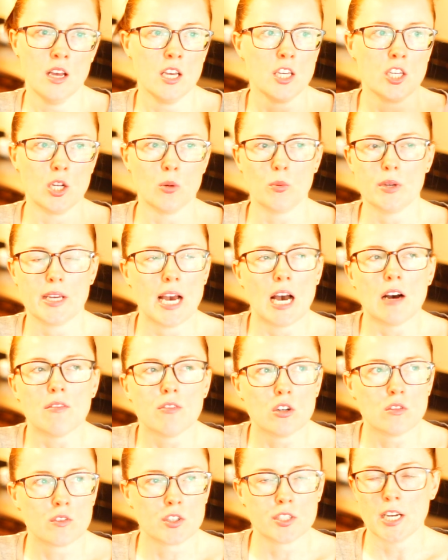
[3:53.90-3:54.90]
We have
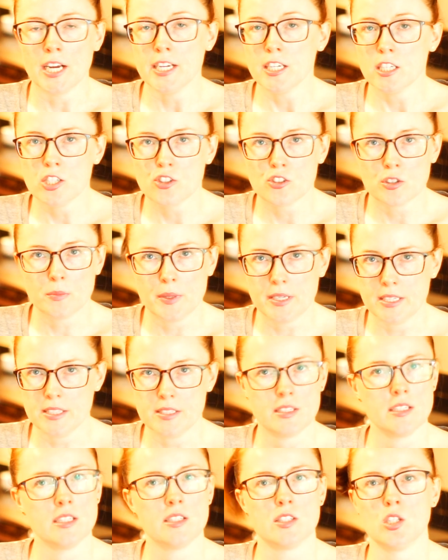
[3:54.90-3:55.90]
over 900
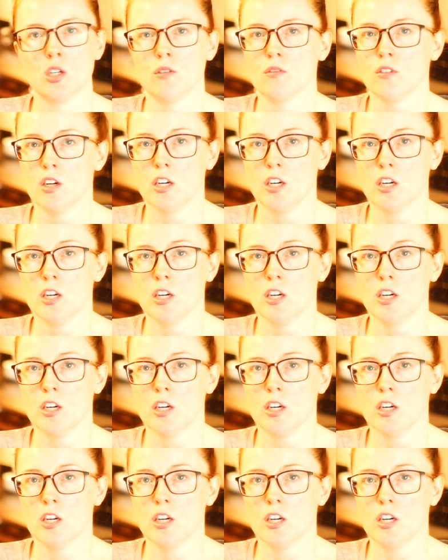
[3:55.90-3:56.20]
bases in over